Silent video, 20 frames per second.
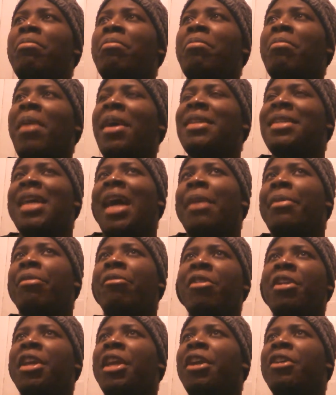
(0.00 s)
my top
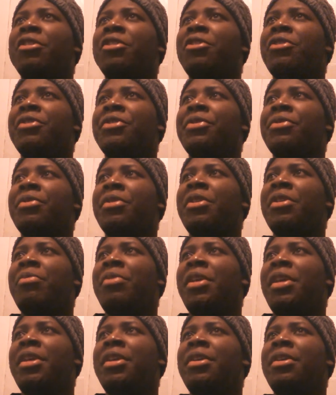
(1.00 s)
three characters, it'd
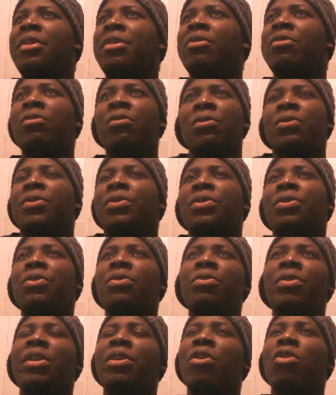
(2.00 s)
be
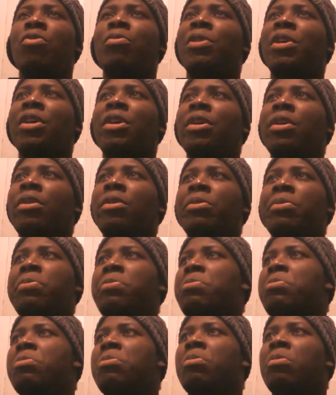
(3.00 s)
Kurusu, Ikoma,
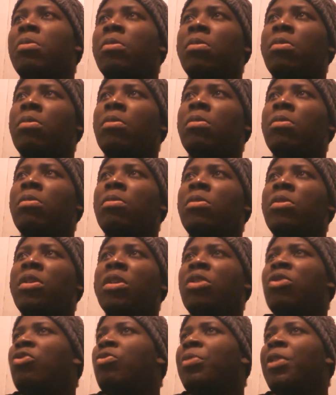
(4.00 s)

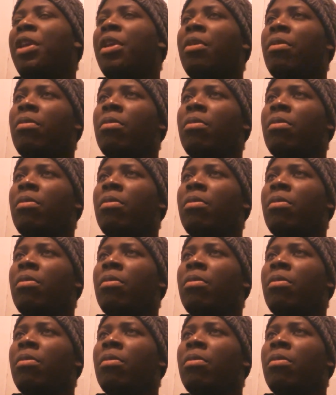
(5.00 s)
Takumi.